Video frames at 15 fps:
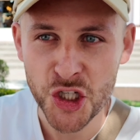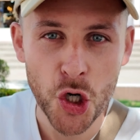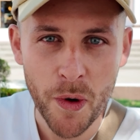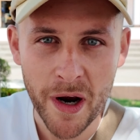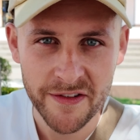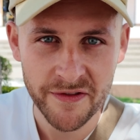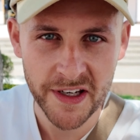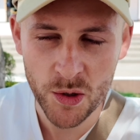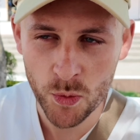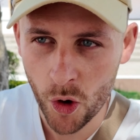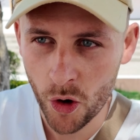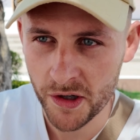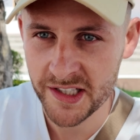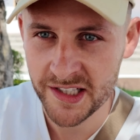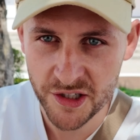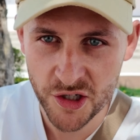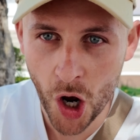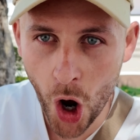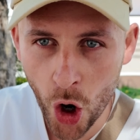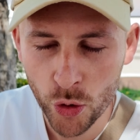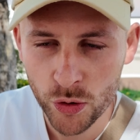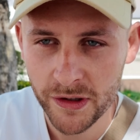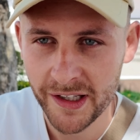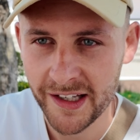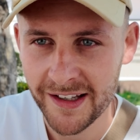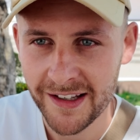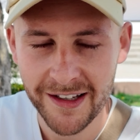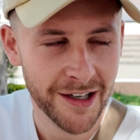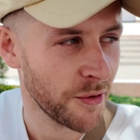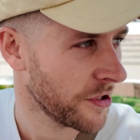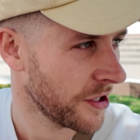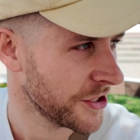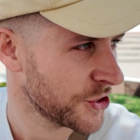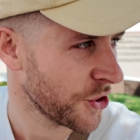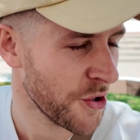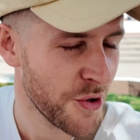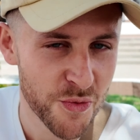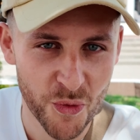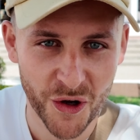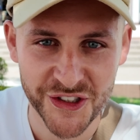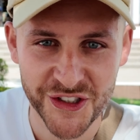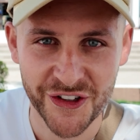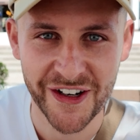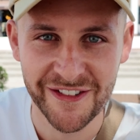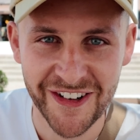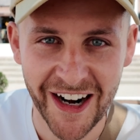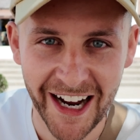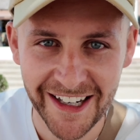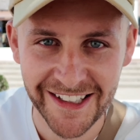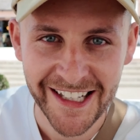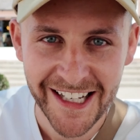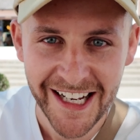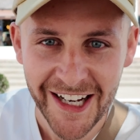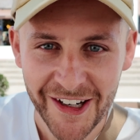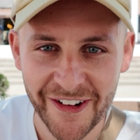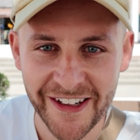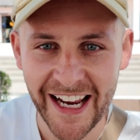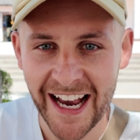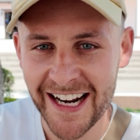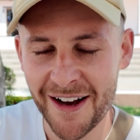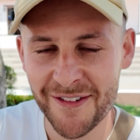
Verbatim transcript: U A V warning, so not only are we not enjoying a wandering ride, we're getting